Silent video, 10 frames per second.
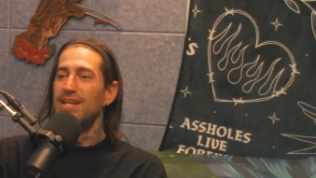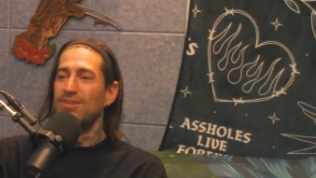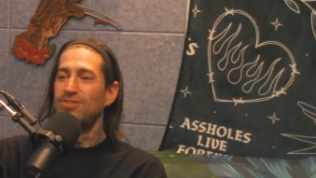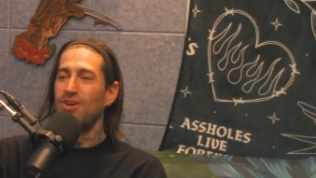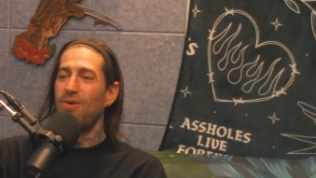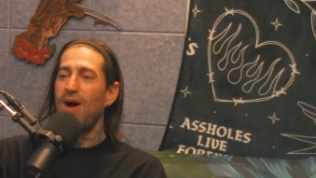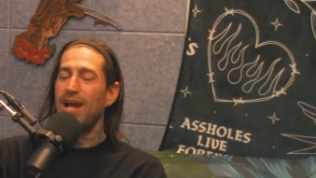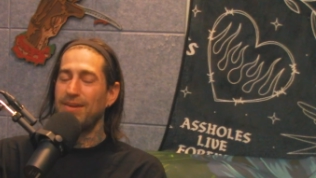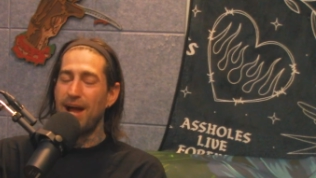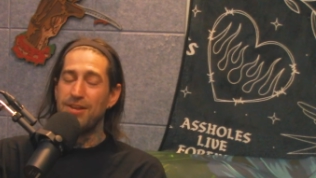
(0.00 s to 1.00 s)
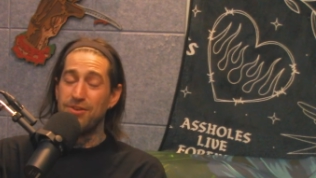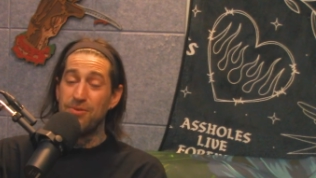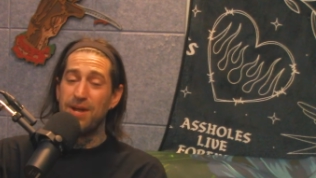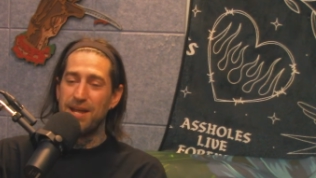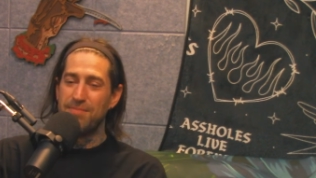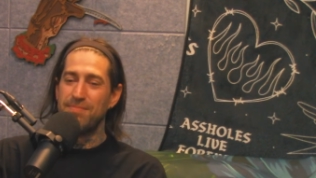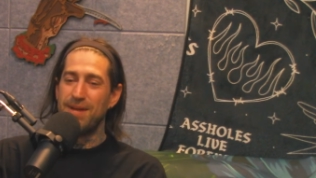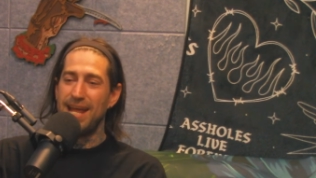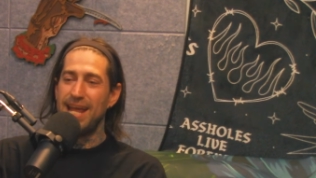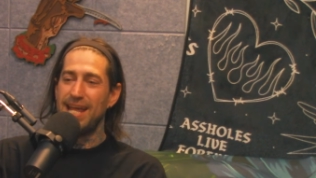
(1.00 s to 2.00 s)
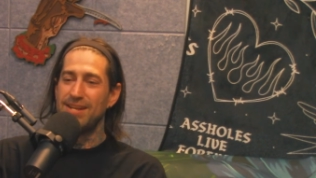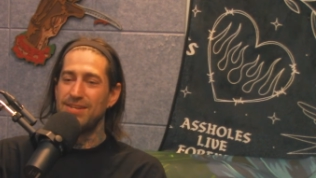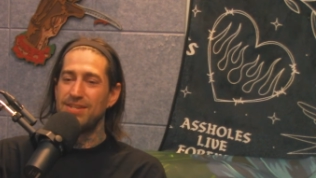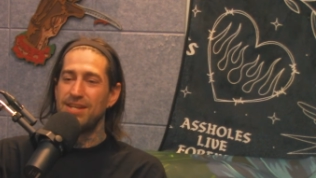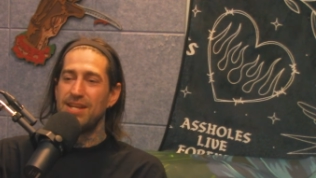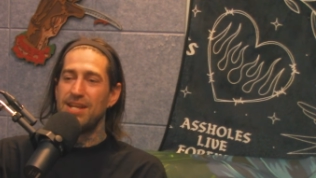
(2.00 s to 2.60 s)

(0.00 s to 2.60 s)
so I I knew him and